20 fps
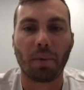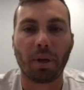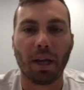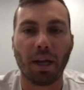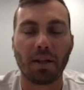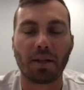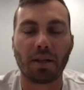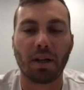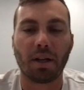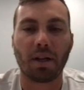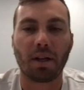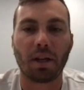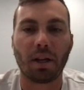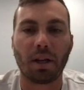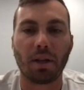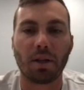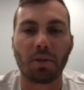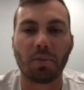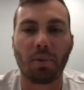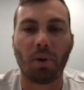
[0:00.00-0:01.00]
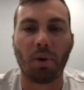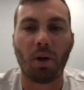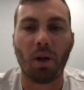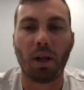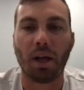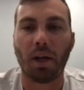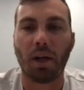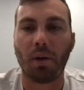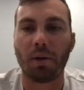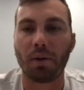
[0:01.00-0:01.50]
Cade's going to get this ball
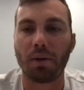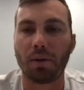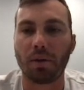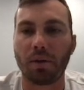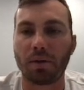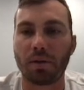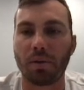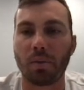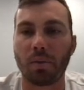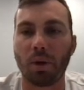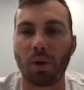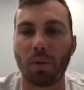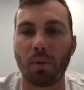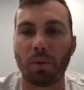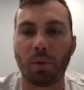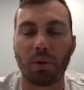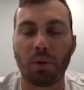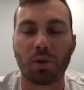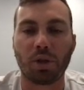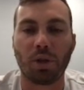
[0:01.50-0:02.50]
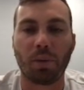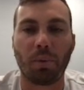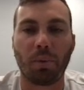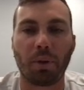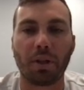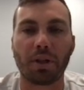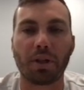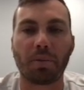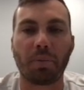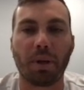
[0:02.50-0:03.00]
out to Will Shipley
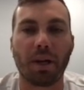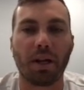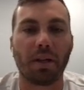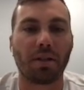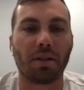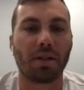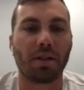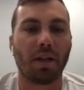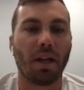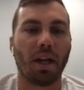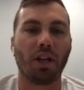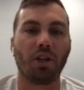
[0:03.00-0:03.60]
in space.